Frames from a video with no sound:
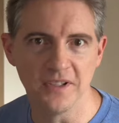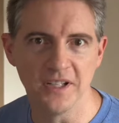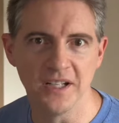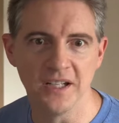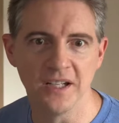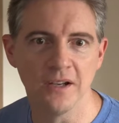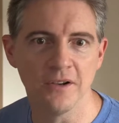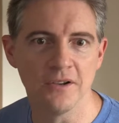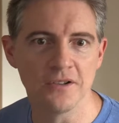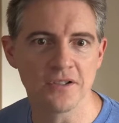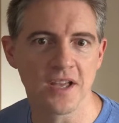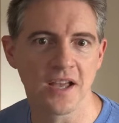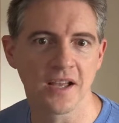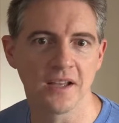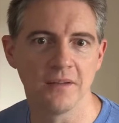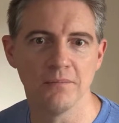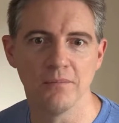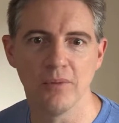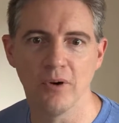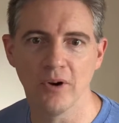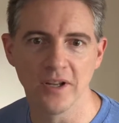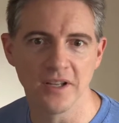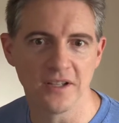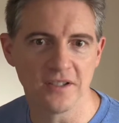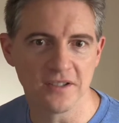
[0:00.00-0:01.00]
videos. I can
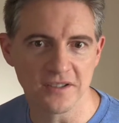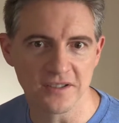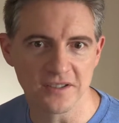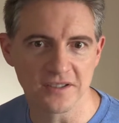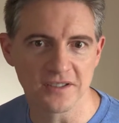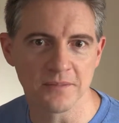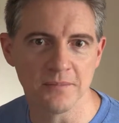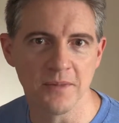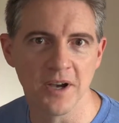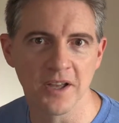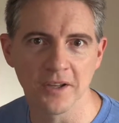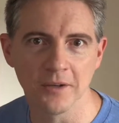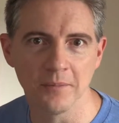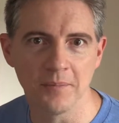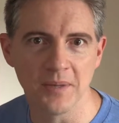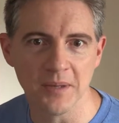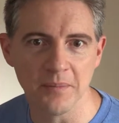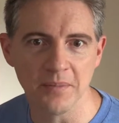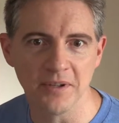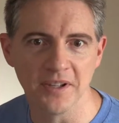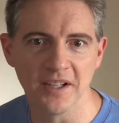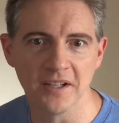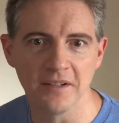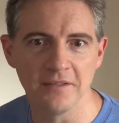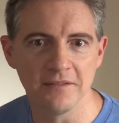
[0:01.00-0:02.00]
point you to some other
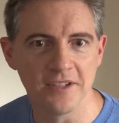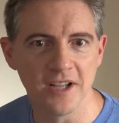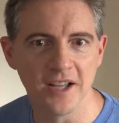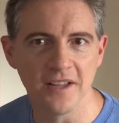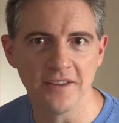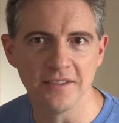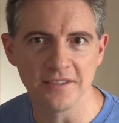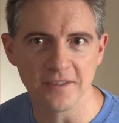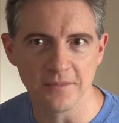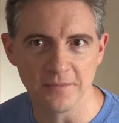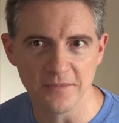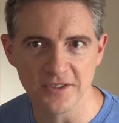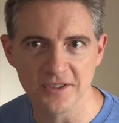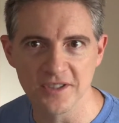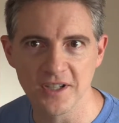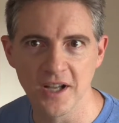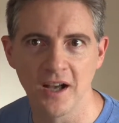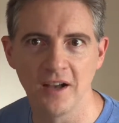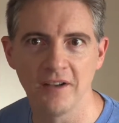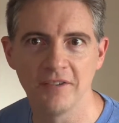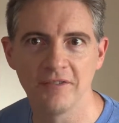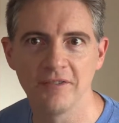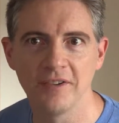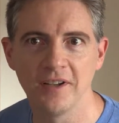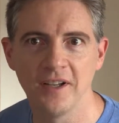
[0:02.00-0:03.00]
people that have done some
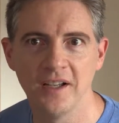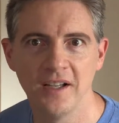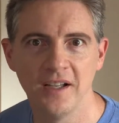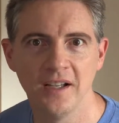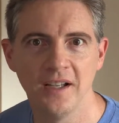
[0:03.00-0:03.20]
stuff.